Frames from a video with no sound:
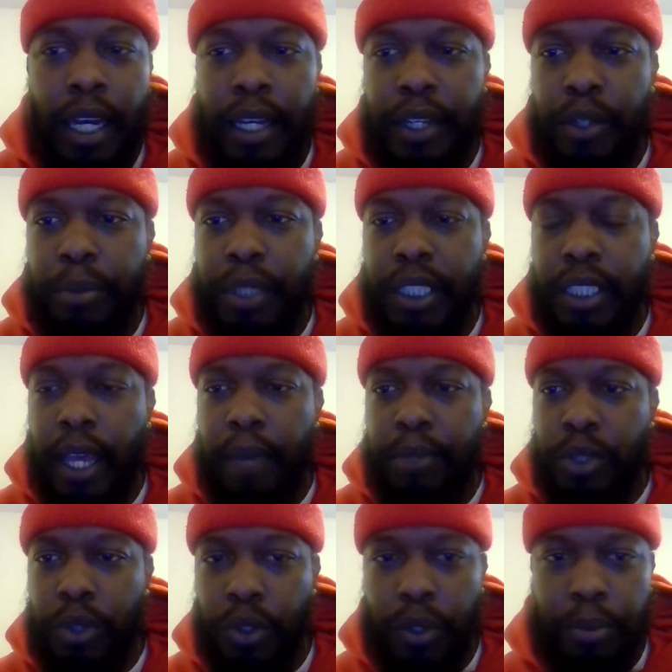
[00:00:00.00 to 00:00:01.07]
here to bridge the gap
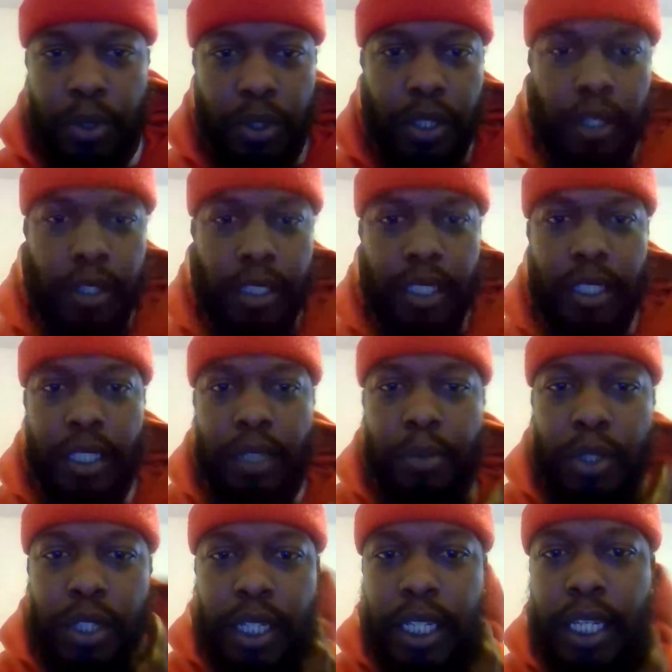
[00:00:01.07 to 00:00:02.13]
between cryptocurrency and the
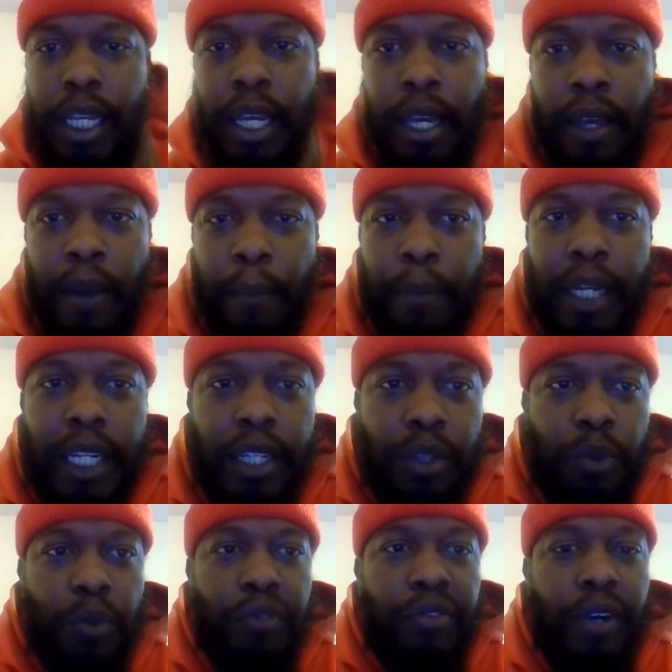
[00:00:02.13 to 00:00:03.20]
community Monday
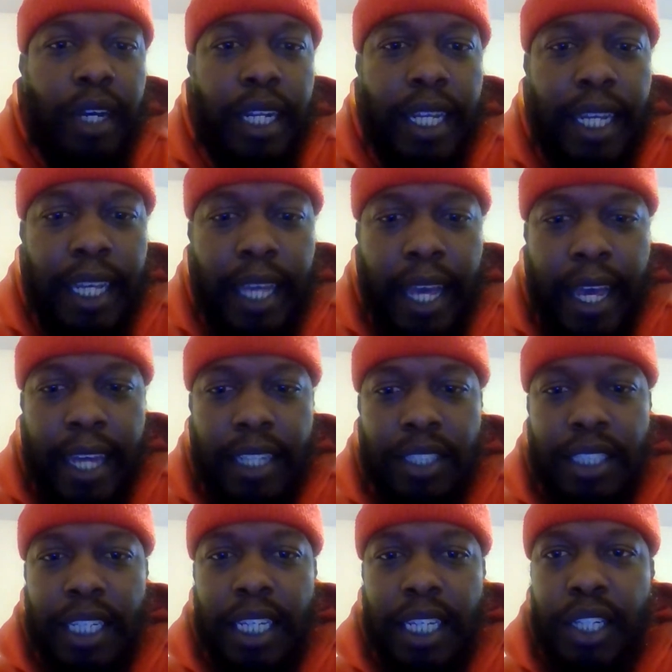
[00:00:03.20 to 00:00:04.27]
through Friday at
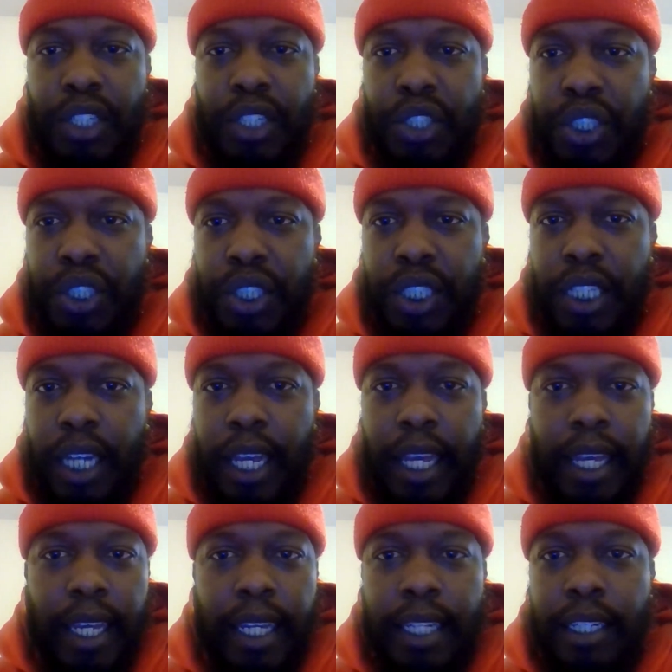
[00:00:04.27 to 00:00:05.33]
10ish.
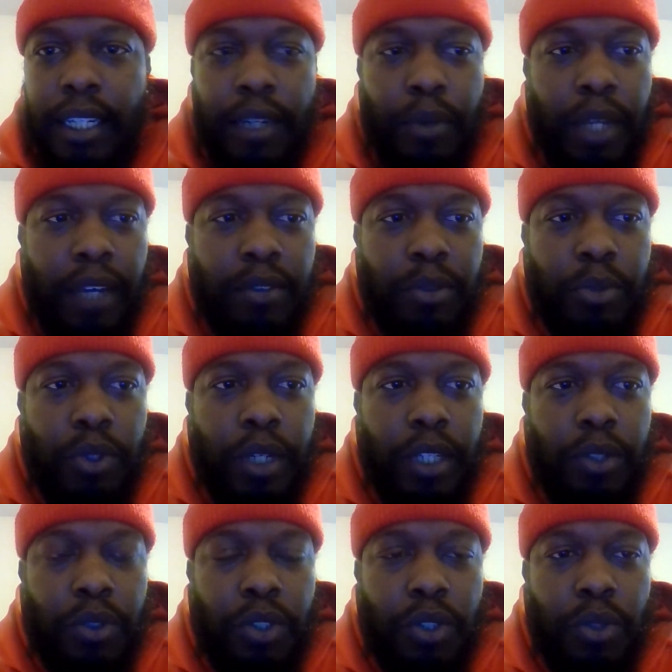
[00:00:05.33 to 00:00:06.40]
And we have some
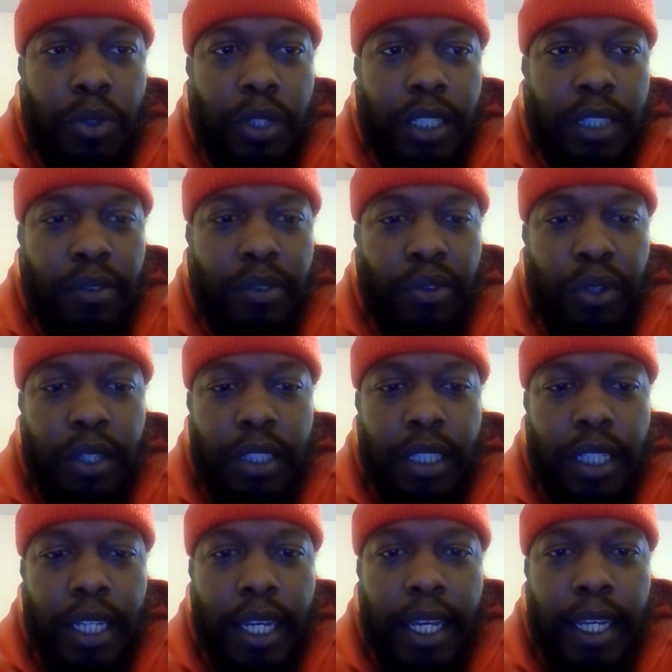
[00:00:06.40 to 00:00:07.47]
great news stories for you
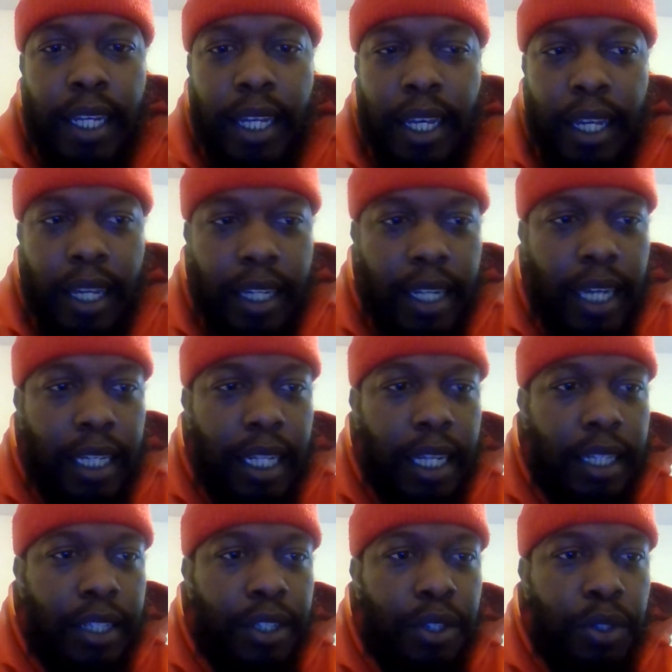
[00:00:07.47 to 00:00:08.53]
today. Not a
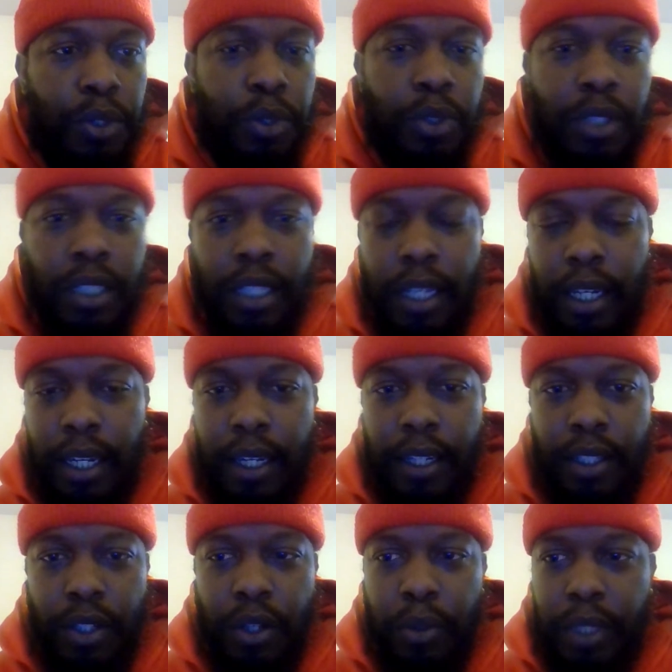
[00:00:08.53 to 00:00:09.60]
lot of news,
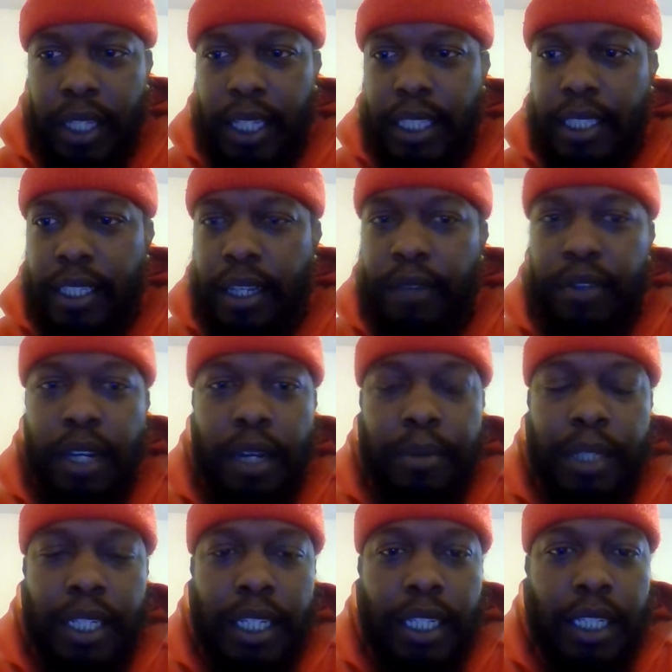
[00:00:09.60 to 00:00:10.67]
with the ETF
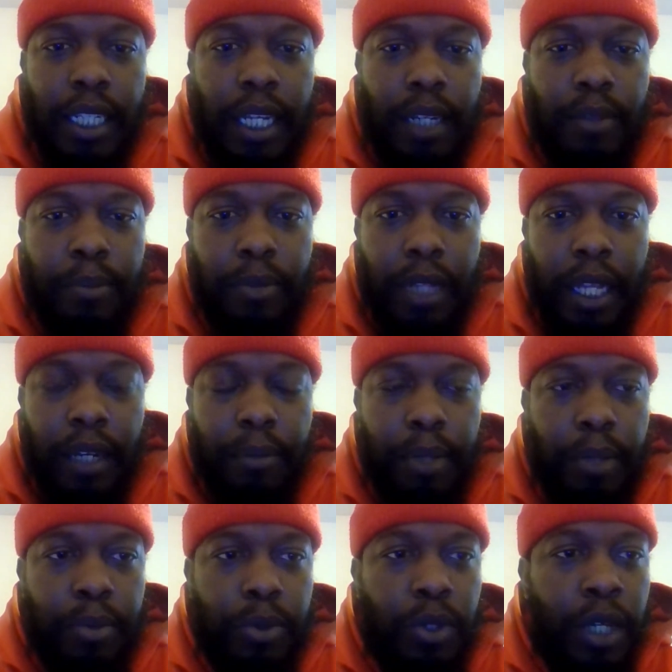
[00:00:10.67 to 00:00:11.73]
coming and a lot of
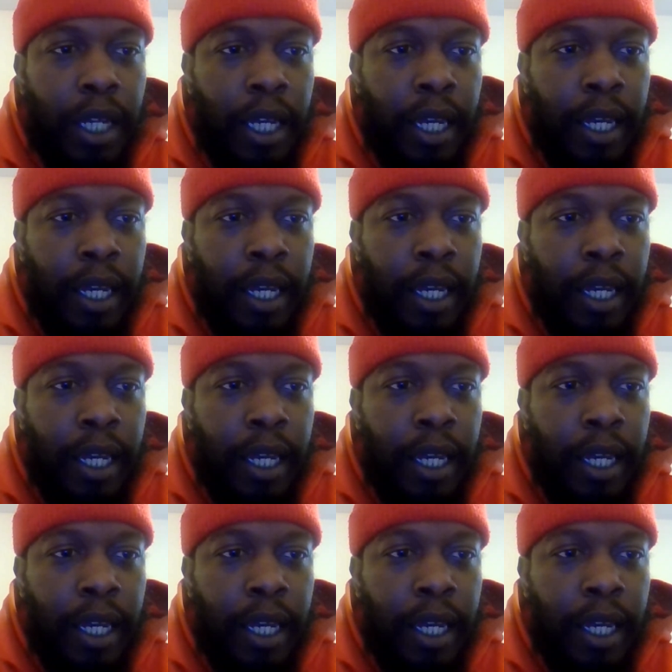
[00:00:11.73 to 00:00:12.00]
people